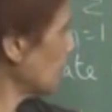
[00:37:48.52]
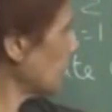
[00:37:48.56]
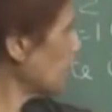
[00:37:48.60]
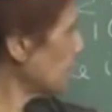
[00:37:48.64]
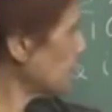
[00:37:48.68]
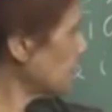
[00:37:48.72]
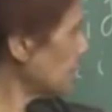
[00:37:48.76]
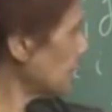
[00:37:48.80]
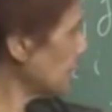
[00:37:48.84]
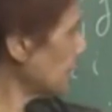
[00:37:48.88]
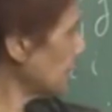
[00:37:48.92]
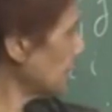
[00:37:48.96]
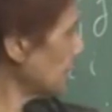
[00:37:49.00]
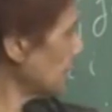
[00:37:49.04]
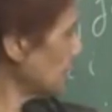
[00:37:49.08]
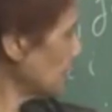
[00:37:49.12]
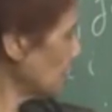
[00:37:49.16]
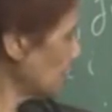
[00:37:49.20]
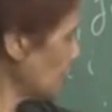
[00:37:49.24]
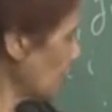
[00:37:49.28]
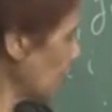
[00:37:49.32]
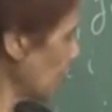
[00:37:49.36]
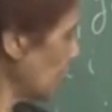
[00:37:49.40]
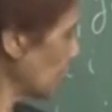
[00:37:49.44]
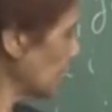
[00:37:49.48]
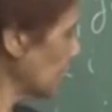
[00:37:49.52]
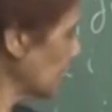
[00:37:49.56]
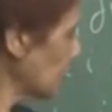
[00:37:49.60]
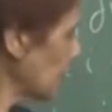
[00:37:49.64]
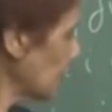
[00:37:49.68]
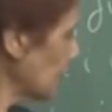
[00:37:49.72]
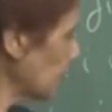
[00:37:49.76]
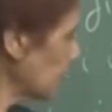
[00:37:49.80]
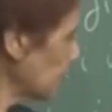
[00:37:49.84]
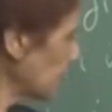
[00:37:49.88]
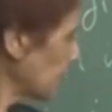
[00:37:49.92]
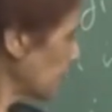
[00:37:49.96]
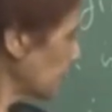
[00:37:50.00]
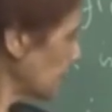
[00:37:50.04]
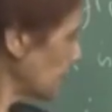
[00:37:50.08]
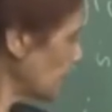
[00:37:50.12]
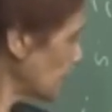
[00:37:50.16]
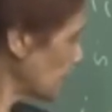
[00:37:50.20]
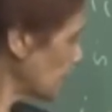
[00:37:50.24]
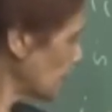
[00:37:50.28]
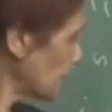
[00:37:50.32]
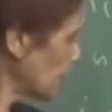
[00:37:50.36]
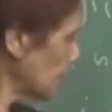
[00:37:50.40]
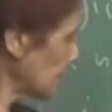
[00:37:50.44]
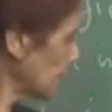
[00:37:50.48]
fi is 1 therefore you
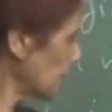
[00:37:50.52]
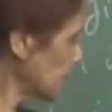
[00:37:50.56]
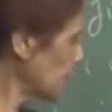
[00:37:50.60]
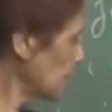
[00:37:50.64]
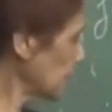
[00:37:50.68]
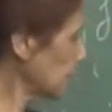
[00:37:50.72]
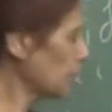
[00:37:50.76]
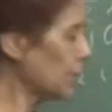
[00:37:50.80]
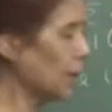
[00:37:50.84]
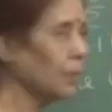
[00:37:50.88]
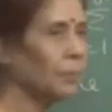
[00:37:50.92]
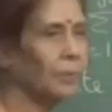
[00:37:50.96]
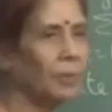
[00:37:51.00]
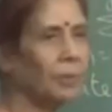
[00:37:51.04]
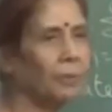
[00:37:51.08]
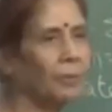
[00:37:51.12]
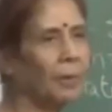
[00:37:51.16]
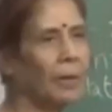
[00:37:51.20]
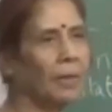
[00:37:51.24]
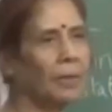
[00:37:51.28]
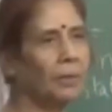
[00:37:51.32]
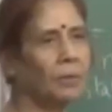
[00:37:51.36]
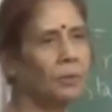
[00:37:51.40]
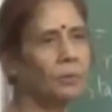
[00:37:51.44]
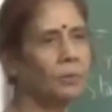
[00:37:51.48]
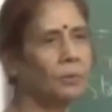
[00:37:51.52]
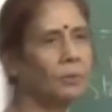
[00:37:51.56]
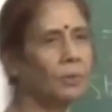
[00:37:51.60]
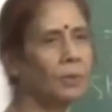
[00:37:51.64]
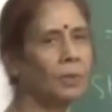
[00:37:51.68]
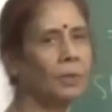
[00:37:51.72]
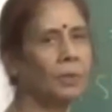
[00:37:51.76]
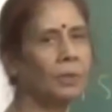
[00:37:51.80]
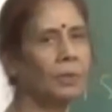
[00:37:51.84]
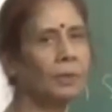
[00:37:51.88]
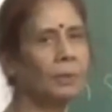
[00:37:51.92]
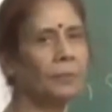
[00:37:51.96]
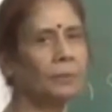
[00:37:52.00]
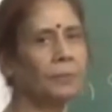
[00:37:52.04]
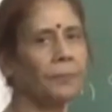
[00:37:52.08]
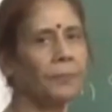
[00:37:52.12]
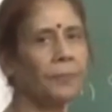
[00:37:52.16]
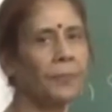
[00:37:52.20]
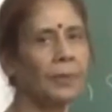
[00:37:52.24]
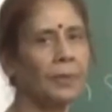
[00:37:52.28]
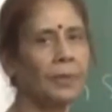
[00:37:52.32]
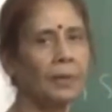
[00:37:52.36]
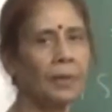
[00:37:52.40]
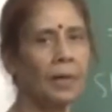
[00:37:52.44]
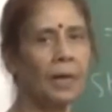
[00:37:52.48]
will keep coming back to
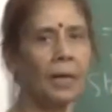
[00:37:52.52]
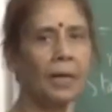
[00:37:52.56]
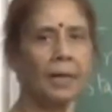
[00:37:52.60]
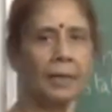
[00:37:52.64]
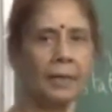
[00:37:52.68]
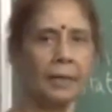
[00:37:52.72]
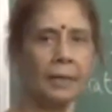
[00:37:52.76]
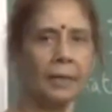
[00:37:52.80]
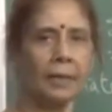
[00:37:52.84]
i